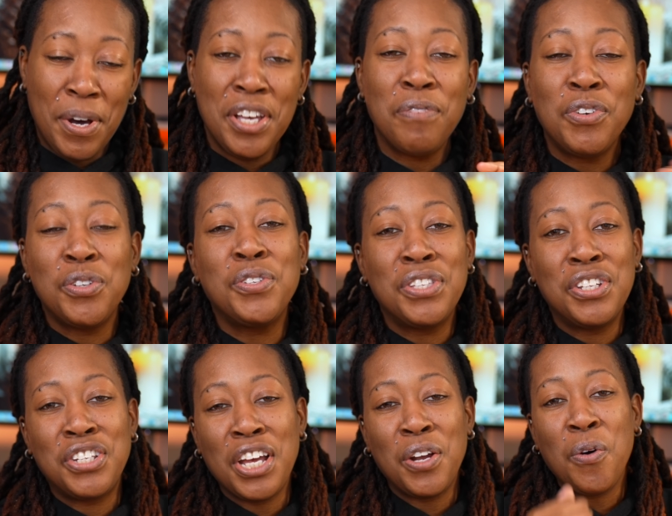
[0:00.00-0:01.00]
But if you're new to the
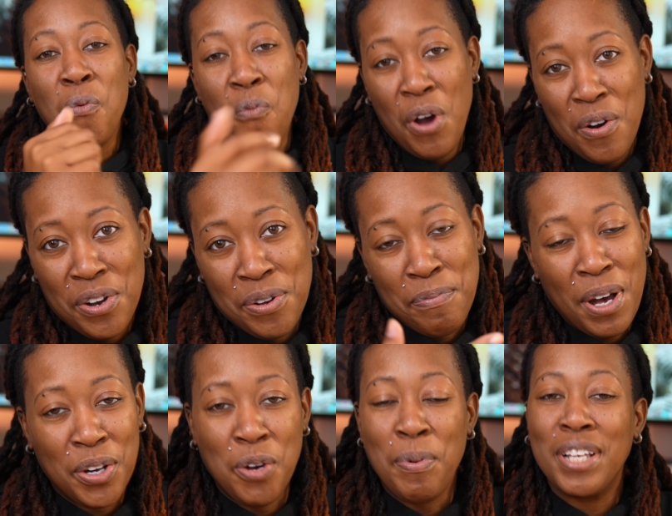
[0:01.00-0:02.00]
channel, welcome.
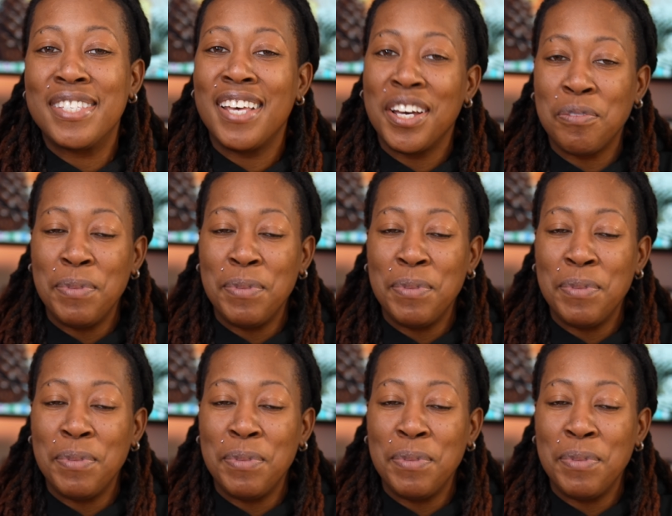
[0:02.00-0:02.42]
I go by Tech